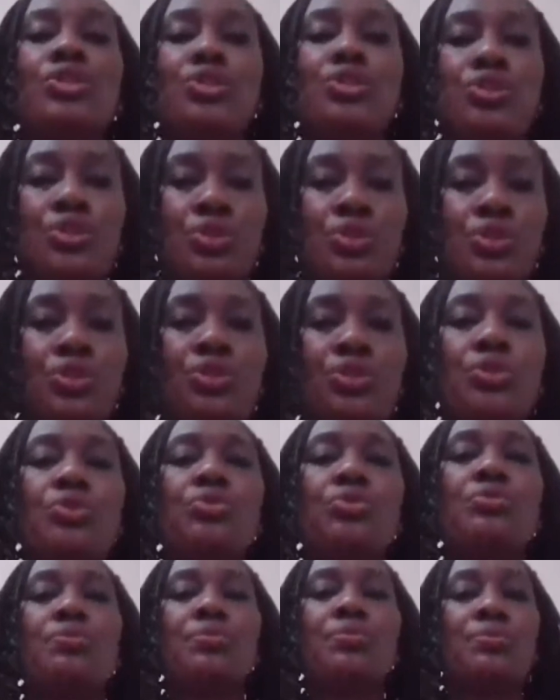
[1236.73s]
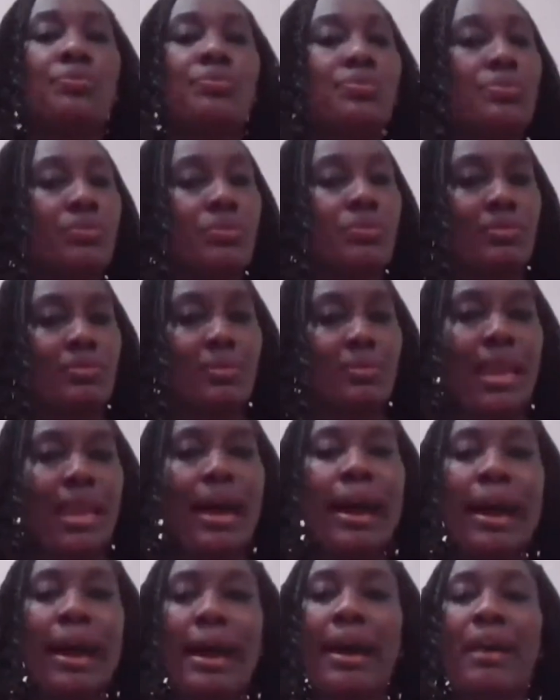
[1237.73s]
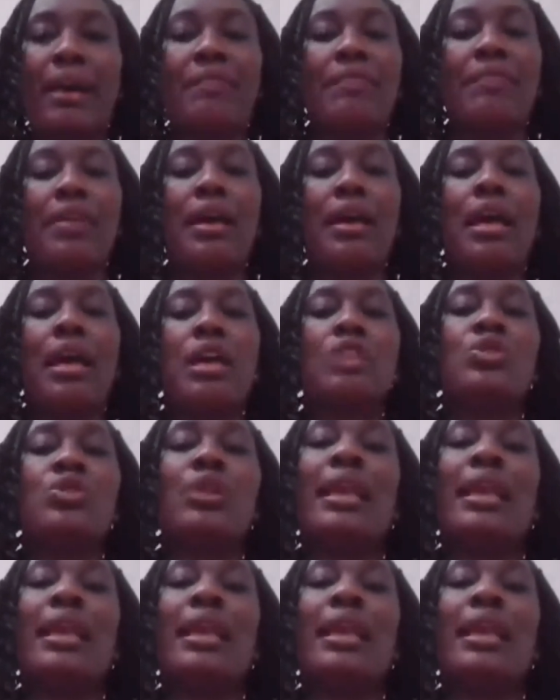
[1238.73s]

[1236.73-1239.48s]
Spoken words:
do you have? So